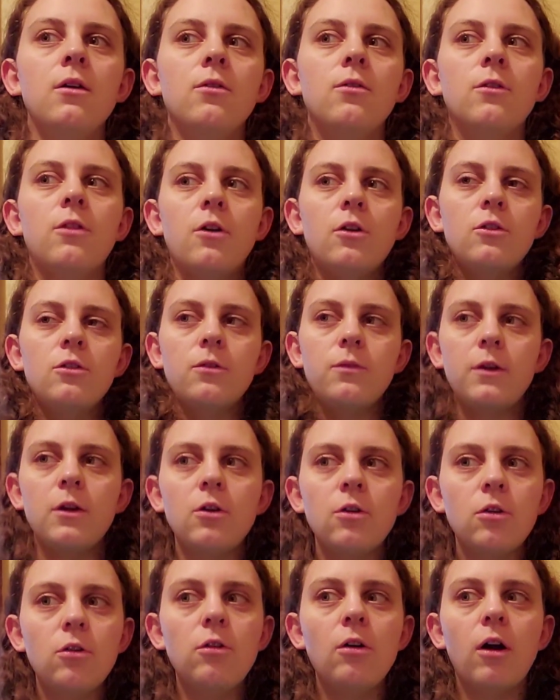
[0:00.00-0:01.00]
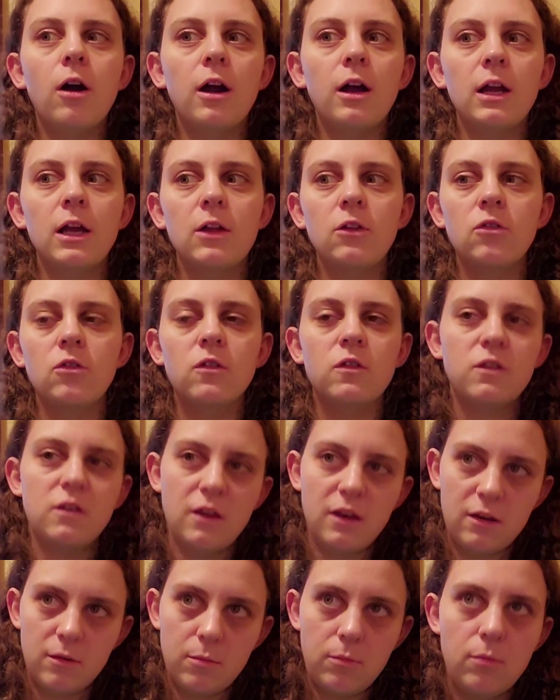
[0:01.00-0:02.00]
For those of you who are
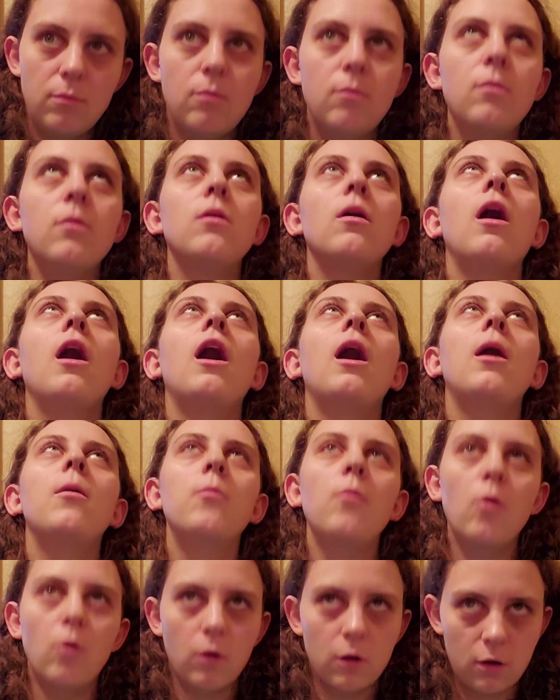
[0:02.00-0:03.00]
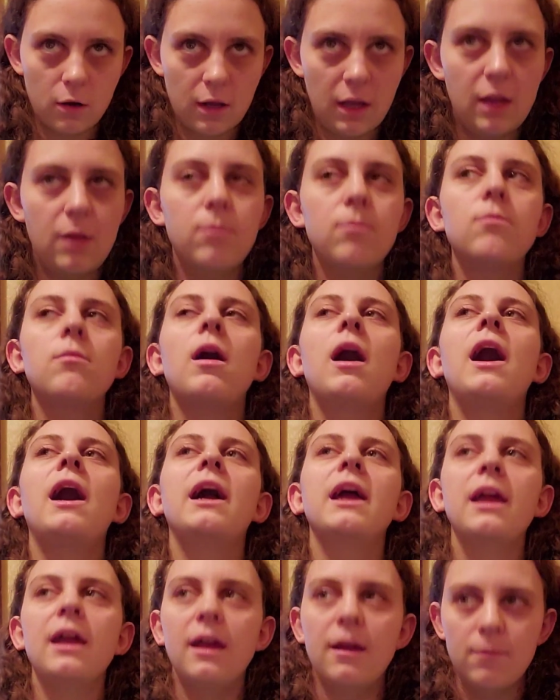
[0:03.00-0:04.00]
interested more in
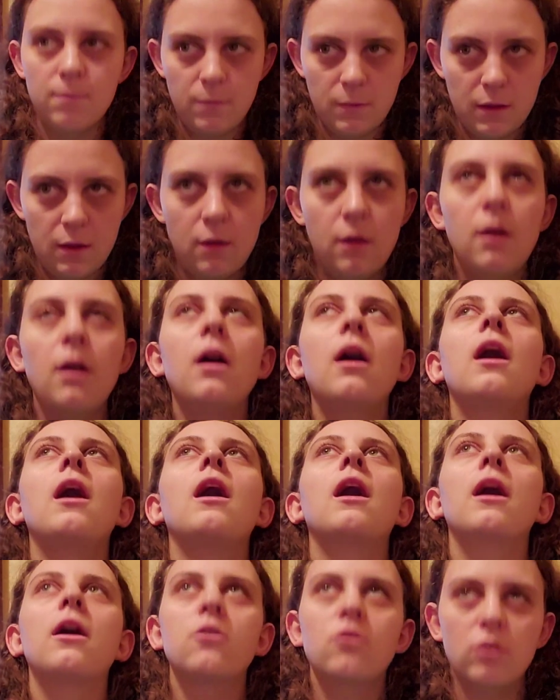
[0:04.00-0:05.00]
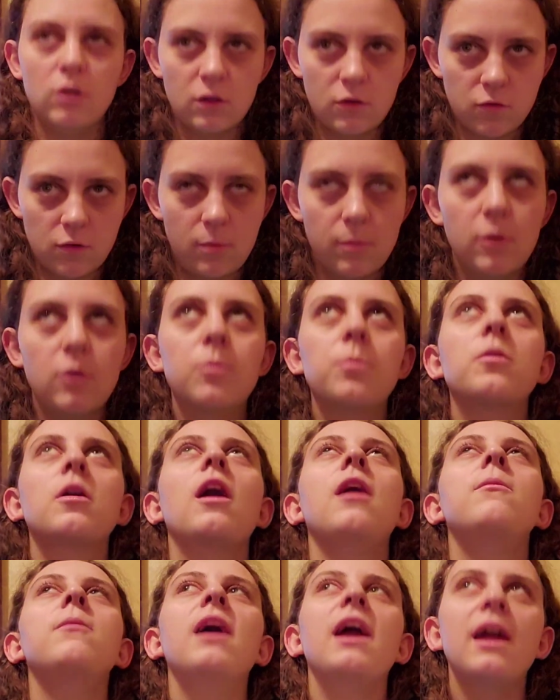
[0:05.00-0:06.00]
my Transformers
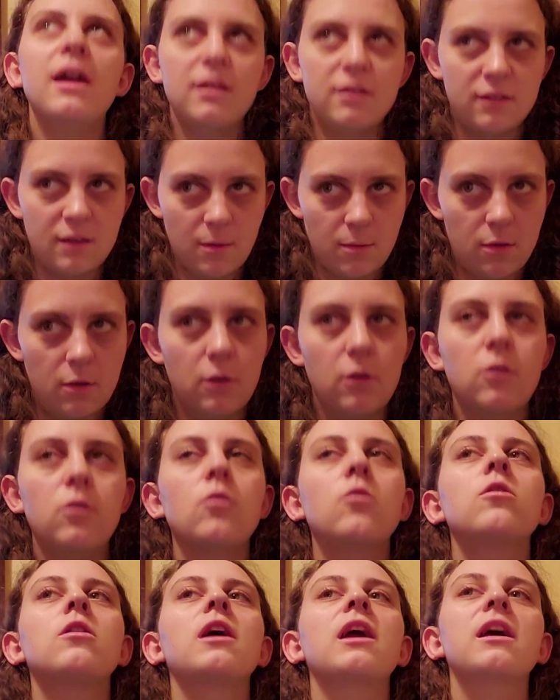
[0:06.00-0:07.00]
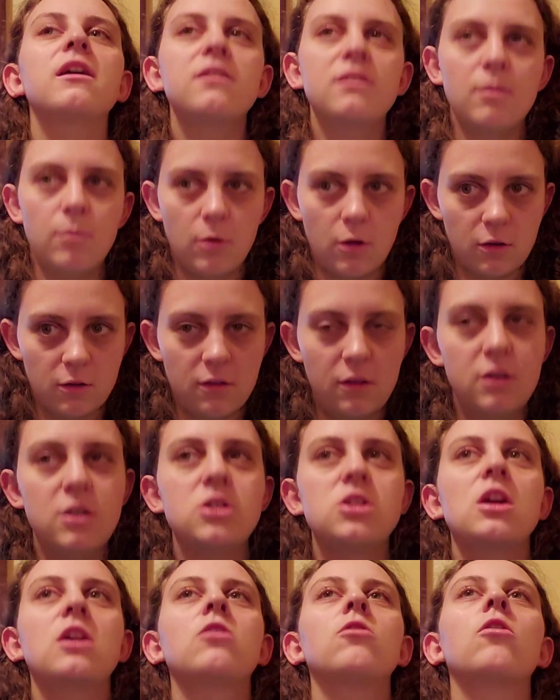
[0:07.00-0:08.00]
Prime ASMRs or ASMRs
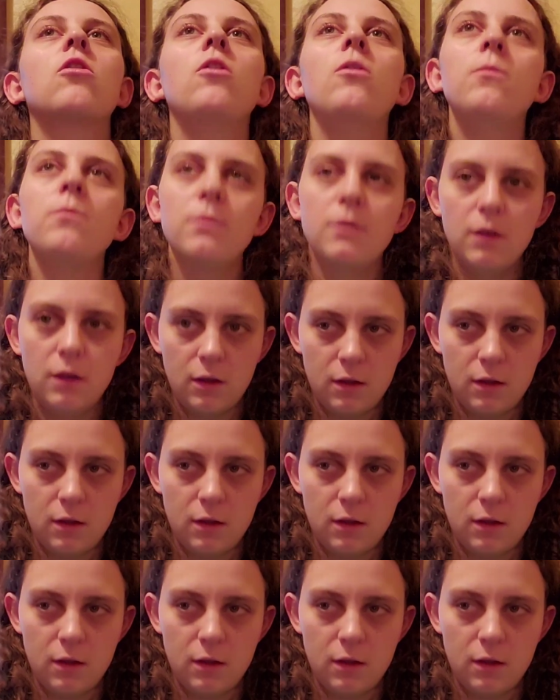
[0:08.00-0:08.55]
in general,